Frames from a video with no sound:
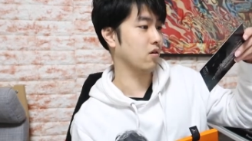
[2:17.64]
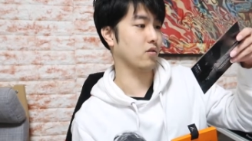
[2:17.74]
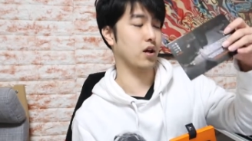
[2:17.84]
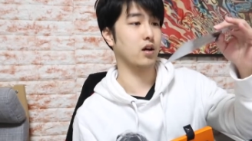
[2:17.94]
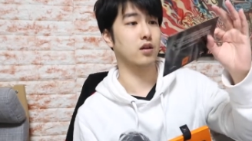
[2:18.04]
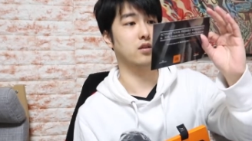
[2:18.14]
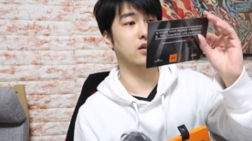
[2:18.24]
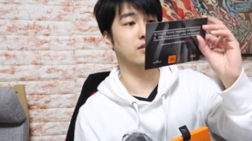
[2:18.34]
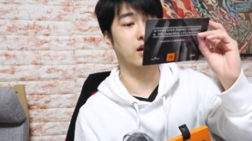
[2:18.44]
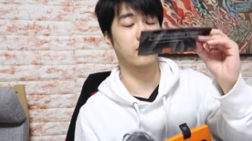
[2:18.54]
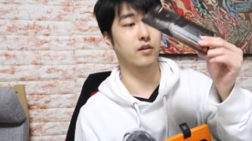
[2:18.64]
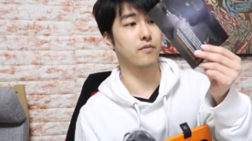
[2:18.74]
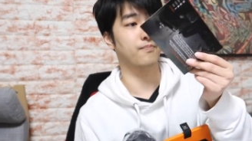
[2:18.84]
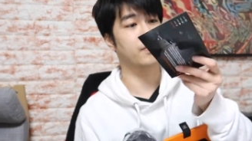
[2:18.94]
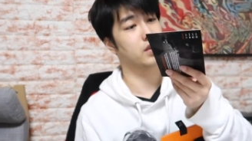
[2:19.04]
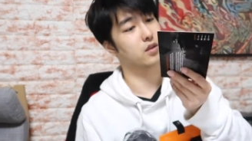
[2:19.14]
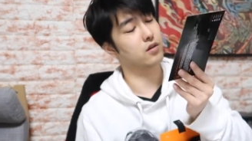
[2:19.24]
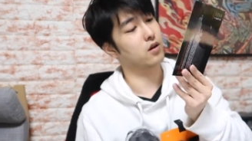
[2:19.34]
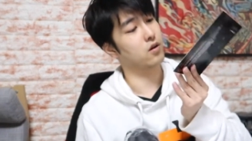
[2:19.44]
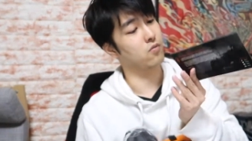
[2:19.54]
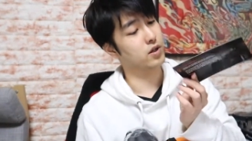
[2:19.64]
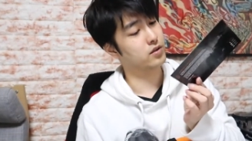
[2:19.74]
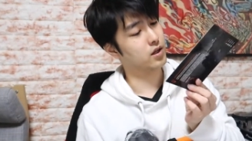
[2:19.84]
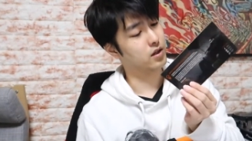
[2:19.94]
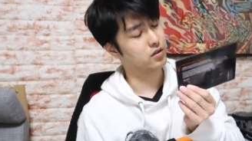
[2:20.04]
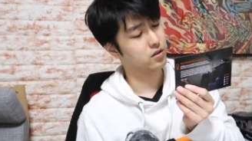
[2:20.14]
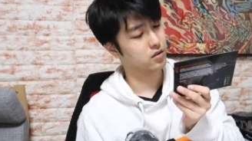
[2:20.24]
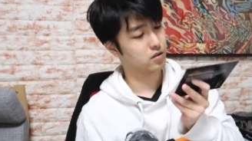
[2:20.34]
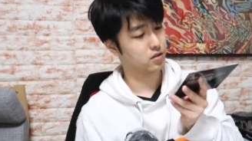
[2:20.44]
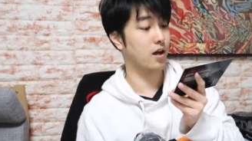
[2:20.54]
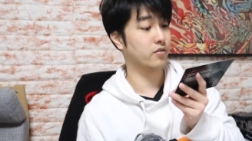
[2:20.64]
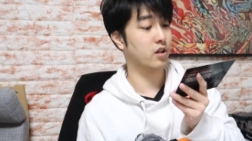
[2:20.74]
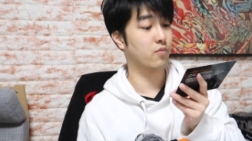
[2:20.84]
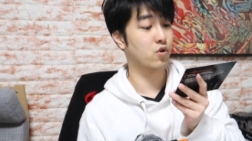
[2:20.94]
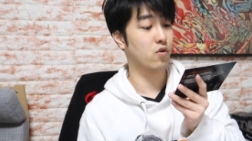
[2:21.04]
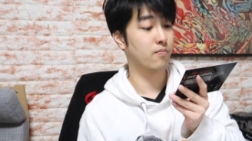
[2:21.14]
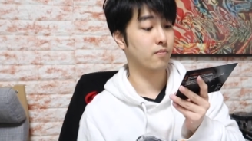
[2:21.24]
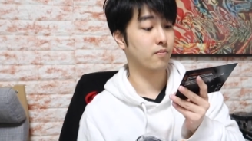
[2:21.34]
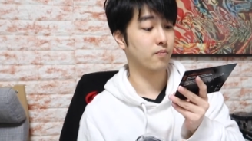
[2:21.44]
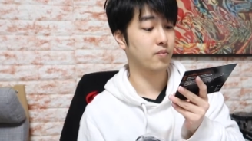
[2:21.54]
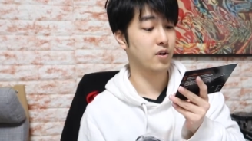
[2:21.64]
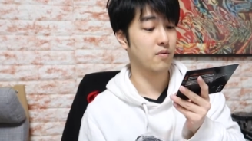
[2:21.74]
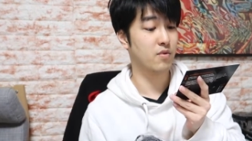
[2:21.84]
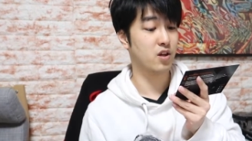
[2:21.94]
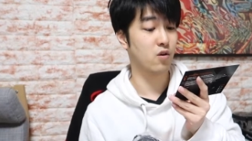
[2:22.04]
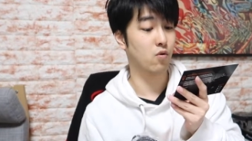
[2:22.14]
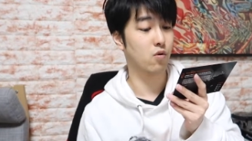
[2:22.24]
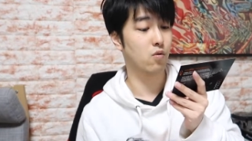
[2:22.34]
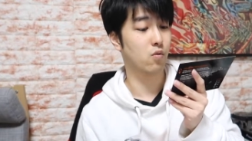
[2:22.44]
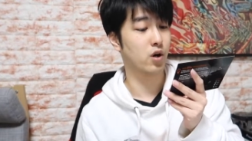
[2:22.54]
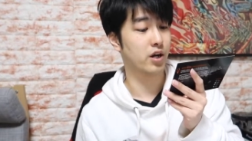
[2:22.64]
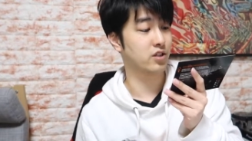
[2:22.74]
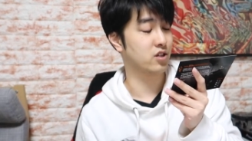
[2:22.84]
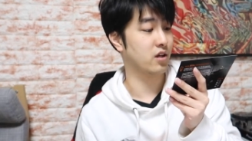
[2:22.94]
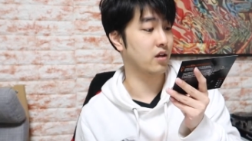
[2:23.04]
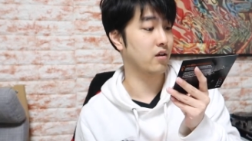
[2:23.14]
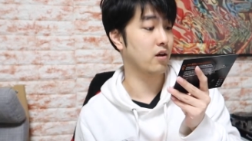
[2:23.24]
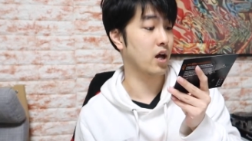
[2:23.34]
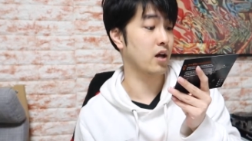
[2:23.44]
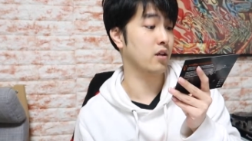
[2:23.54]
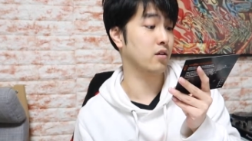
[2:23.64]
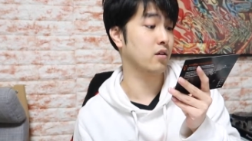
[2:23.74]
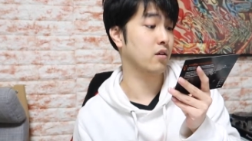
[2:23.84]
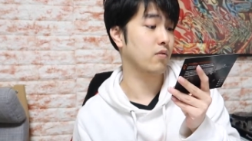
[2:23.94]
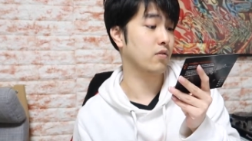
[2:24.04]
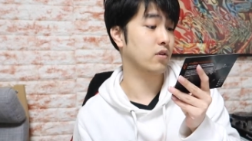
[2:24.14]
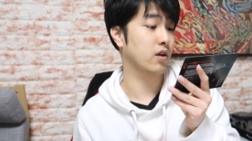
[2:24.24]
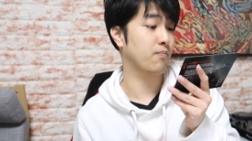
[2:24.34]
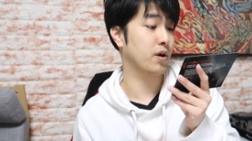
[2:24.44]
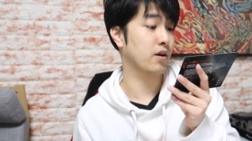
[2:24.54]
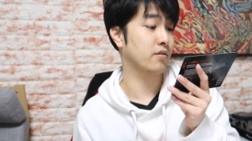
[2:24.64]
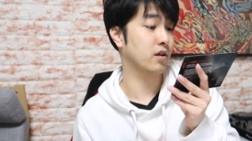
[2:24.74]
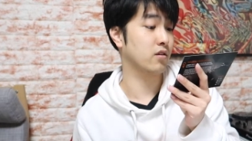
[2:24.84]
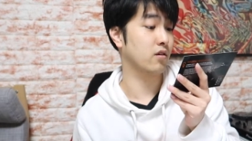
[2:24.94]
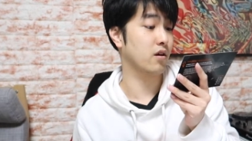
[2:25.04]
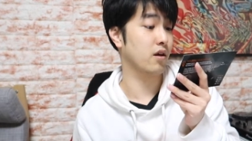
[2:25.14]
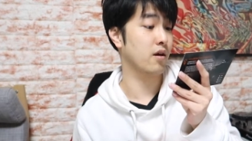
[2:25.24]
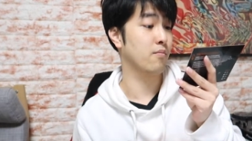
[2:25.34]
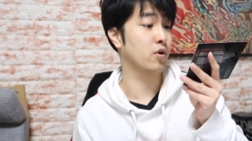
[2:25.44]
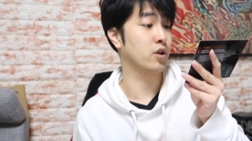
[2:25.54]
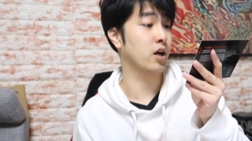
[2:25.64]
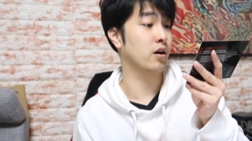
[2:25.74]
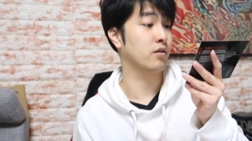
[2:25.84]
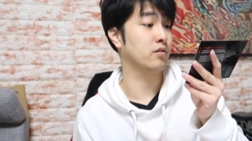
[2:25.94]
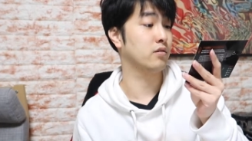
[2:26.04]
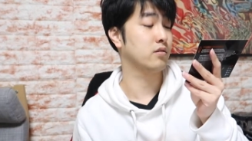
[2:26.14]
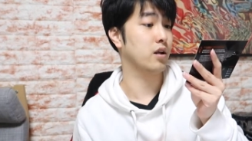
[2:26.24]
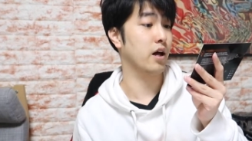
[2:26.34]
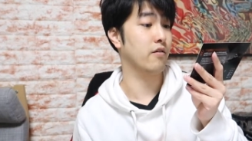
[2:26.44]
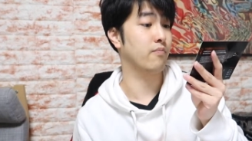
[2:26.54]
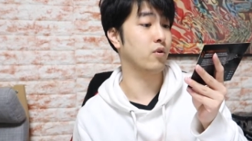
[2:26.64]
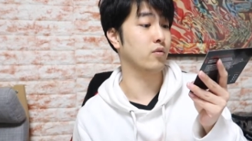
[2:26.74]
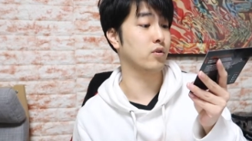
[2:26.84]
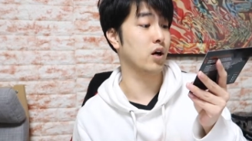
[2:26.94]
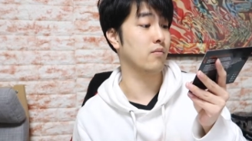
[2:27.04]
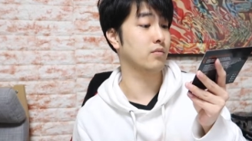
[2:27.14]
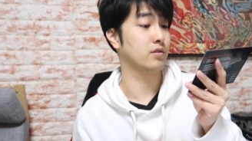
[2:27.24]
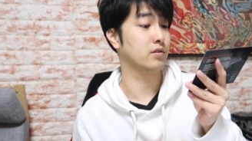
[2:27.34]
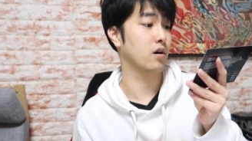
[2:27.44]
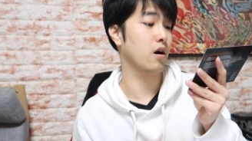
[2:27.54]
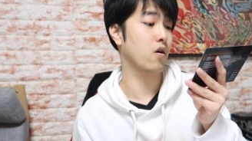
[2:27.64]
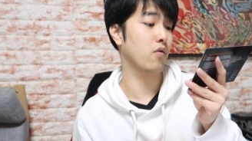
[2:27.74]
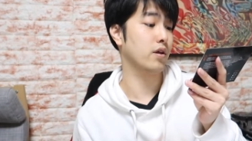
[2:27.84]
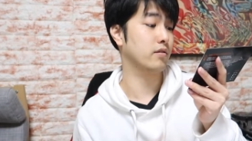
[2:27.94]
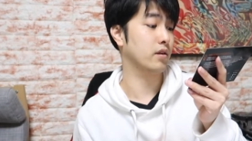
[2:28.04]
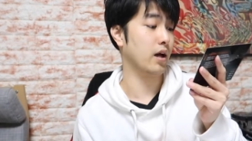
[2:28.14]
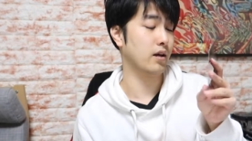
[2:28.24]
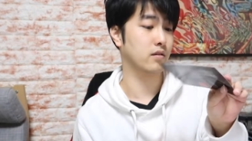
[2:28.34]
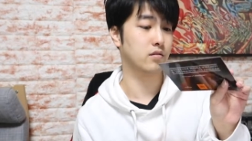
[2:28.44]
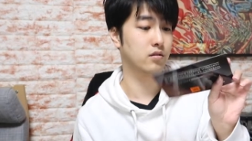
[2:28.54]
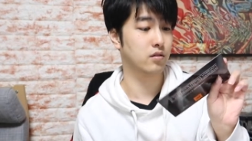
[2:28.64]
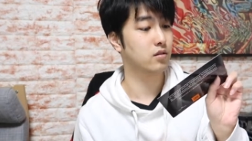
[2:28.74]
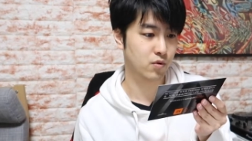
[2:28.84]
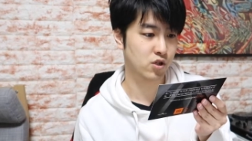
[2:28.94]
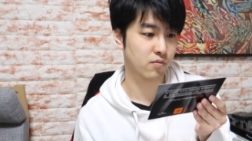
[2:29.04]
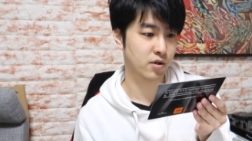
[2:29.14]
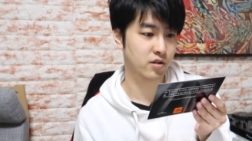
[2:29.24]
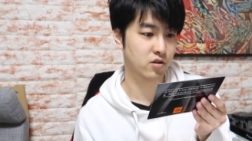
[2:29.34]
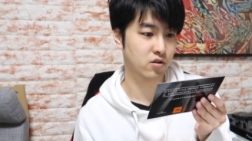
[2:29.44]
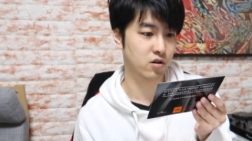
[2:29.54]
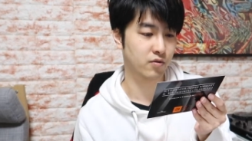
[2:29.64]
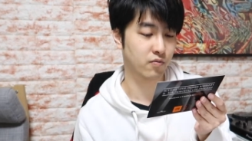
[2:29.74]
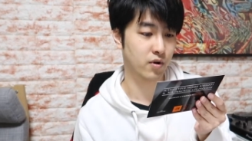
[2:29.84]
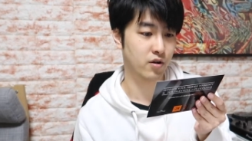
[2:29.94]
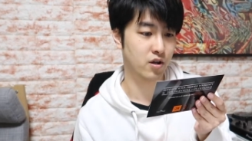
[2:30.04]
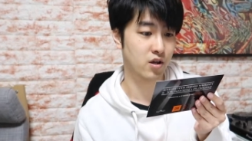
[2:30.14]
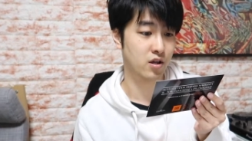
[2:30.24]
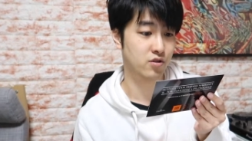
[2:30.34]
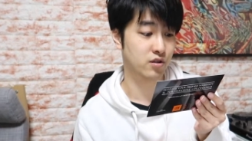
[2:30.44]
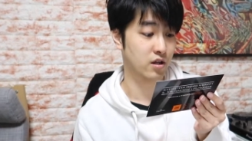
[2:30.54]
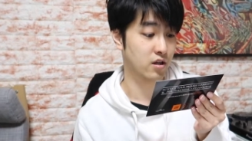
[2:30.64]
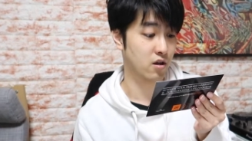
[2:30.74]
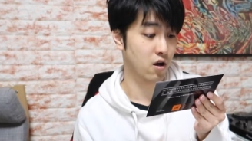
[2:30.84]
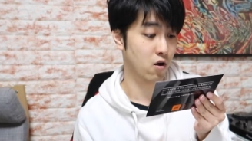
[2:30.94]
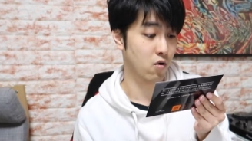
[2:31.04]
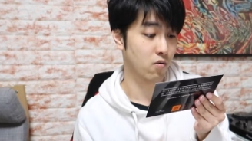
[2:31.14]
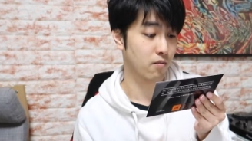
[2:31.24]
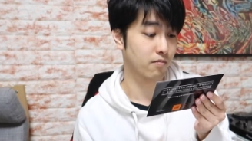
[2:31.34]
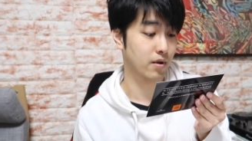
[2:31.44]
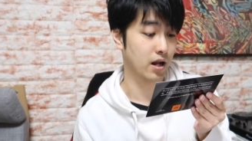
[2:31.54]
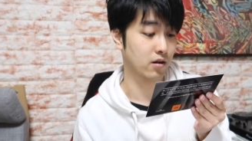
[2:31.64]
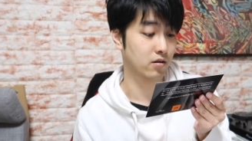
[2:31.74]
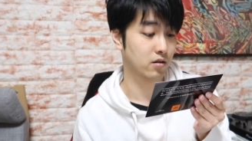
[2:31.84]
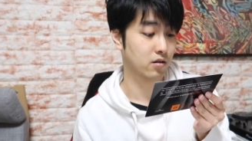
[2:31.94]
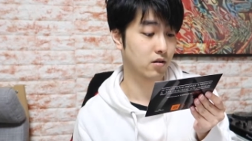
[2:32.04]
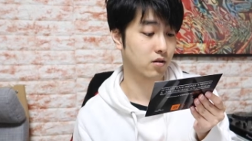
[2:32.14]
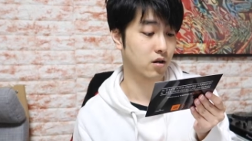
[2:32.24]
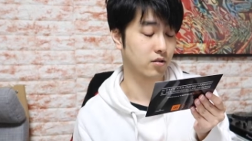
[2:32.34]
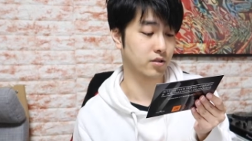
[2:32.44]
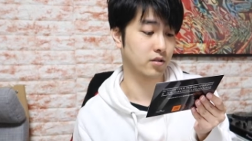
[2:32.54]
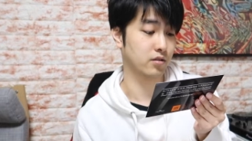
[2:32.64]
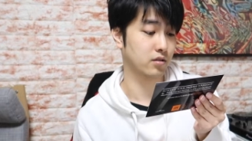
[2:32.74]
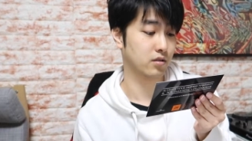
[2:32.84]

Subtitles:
Okay. This is a what's that? Active your premier warranty and 50% immortal life program. Oh, it's nice. Special message from the founder and CEO, Paul Colton.